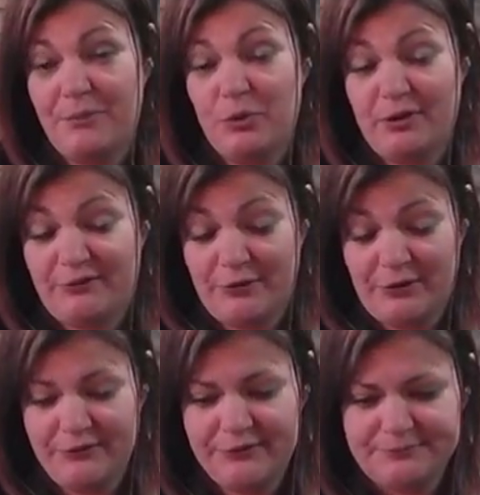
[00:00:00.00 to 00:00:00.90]
US
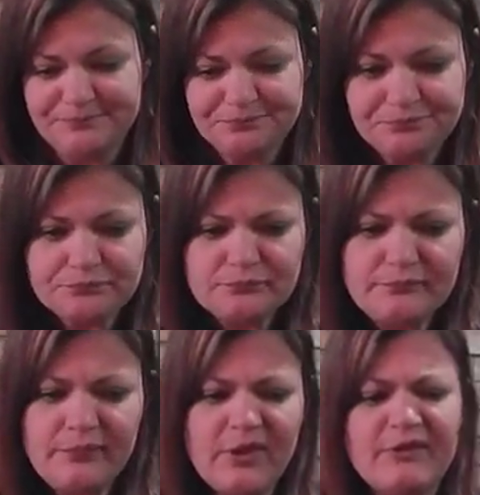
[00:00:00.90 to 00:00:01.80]
dollars.
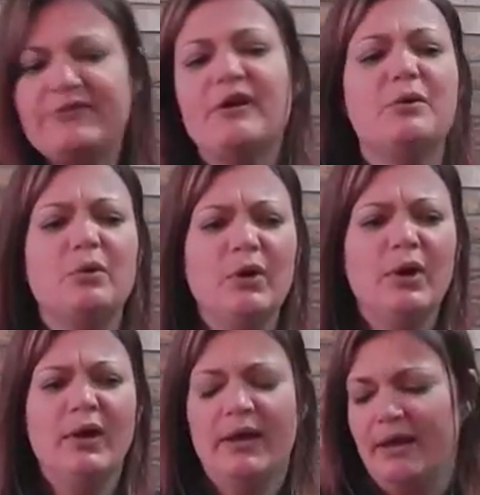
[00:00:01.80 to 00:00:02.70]
So,
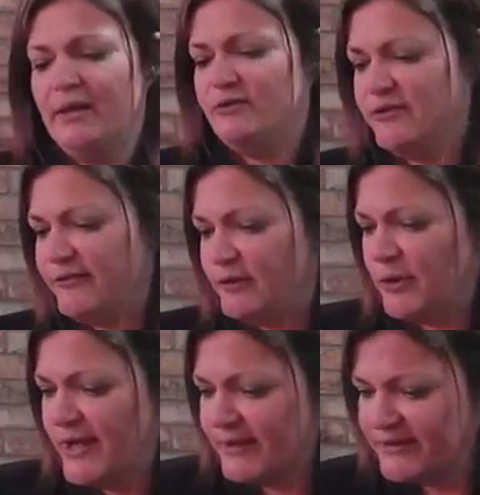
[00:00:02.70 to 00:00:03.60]
just
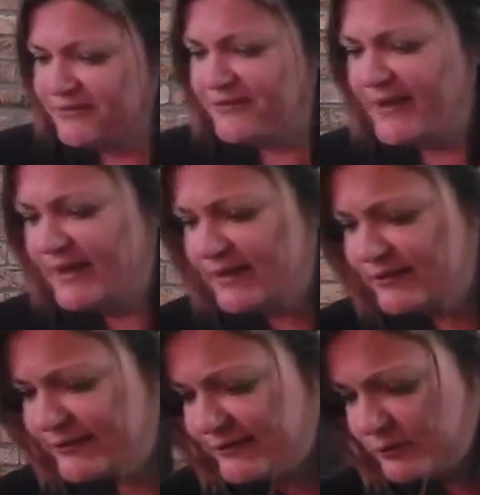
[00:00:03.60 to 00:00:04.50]
looking at the
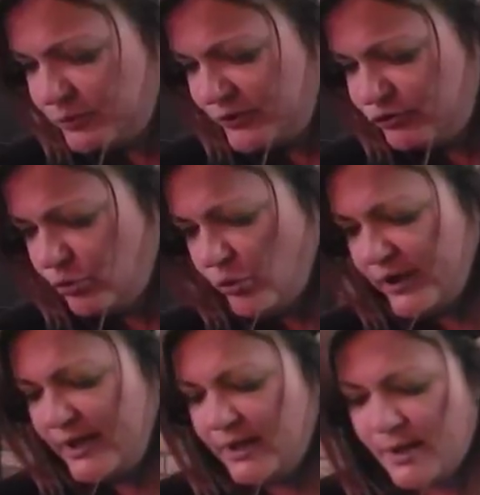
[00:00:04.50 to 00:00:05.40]
figures, we're
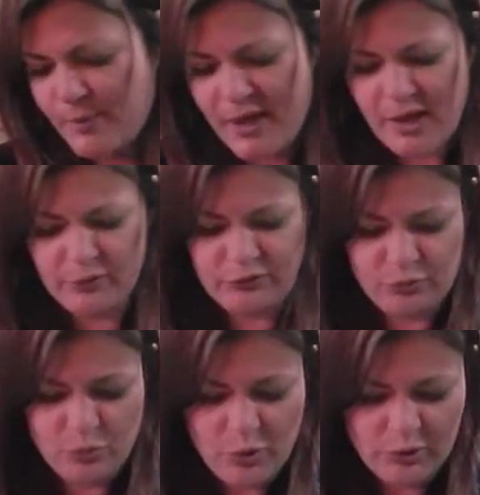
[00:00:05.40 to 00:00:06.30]
talking about
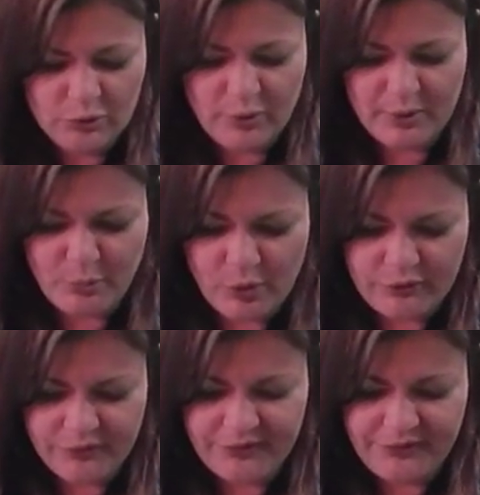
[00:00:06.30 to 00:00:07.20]
worldwide
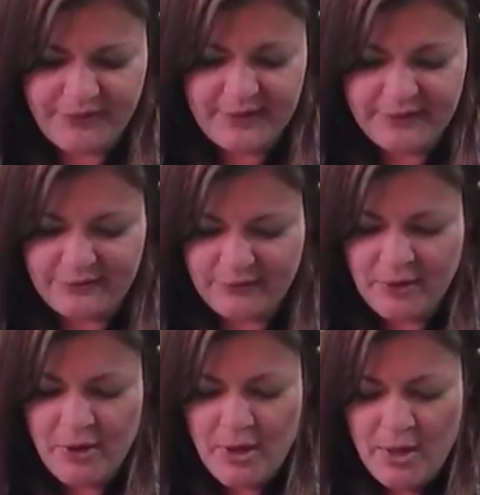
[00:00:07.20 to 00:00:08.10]
box office figures
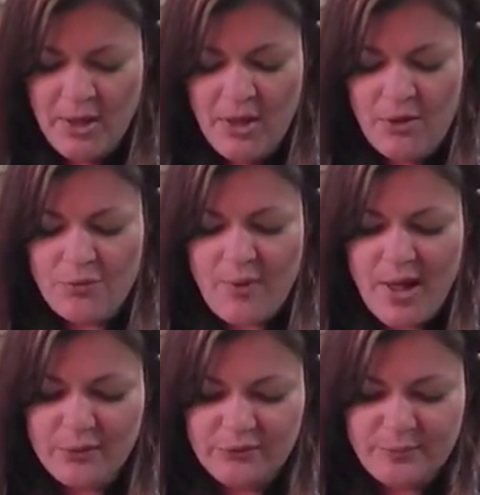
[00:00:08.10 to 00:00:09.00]

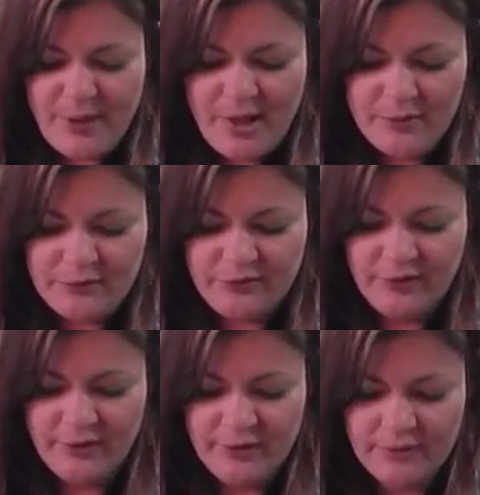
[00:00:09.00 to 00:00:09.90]
round about
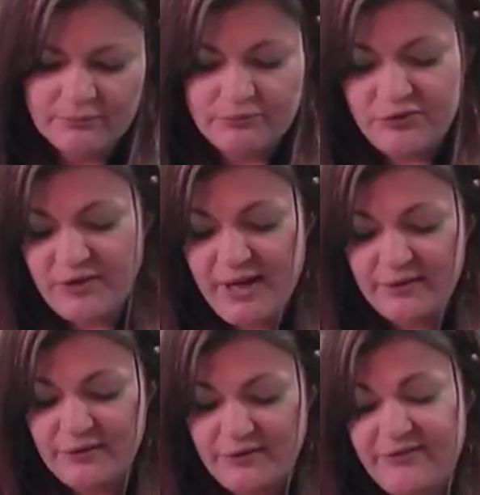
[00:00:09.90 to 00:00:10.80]

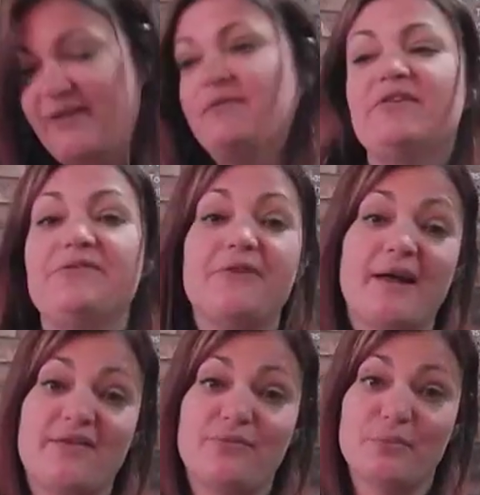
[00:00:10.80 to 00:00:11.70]

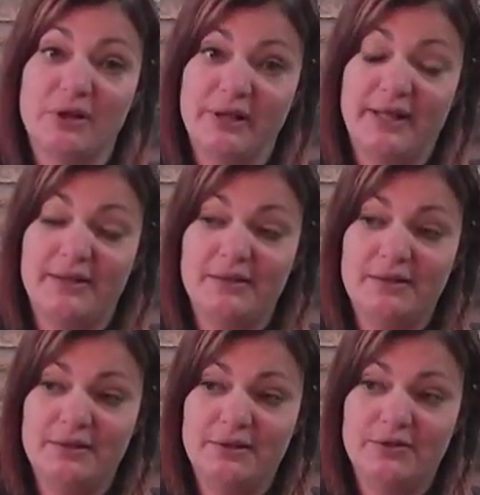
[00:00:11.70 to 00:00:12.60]
375 million
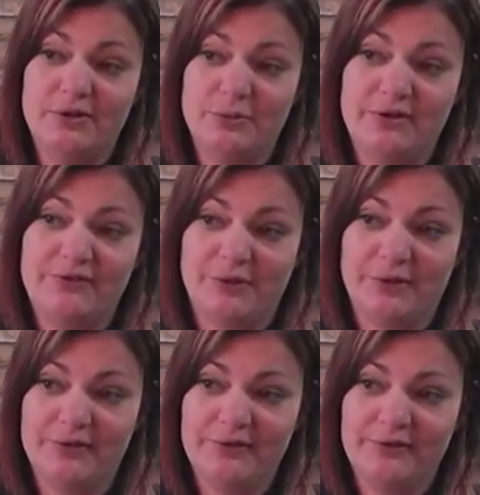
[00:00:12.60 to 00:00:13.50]
US
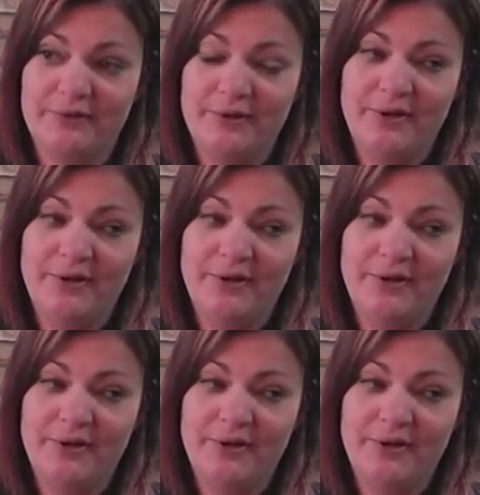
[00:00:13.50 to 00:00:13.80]
dollars.